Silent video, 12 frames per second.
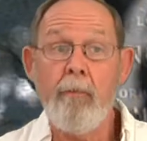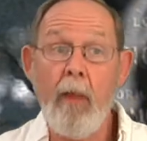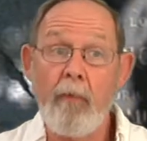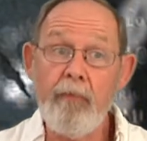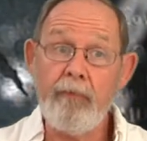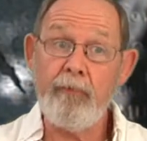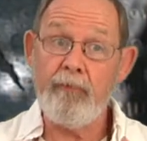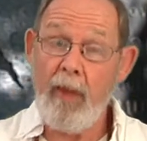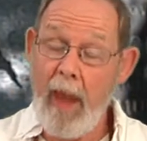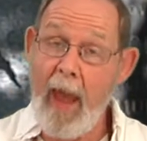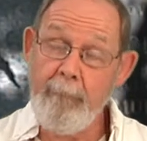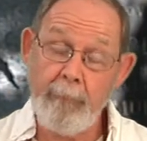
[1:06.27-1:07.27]
Now, this is
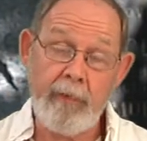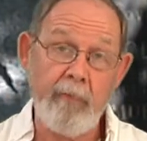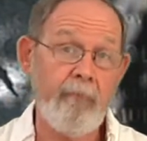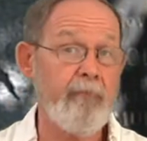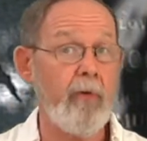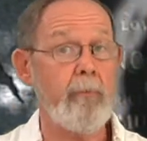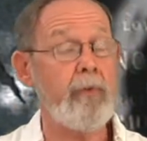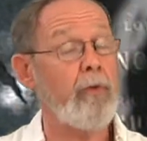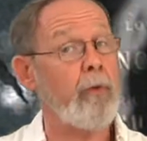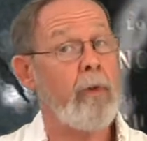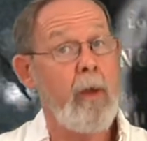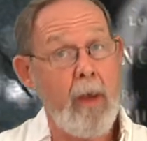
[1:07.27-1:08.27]
happening from
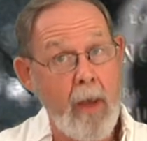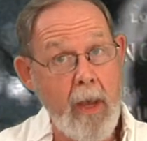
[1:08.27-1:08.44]
your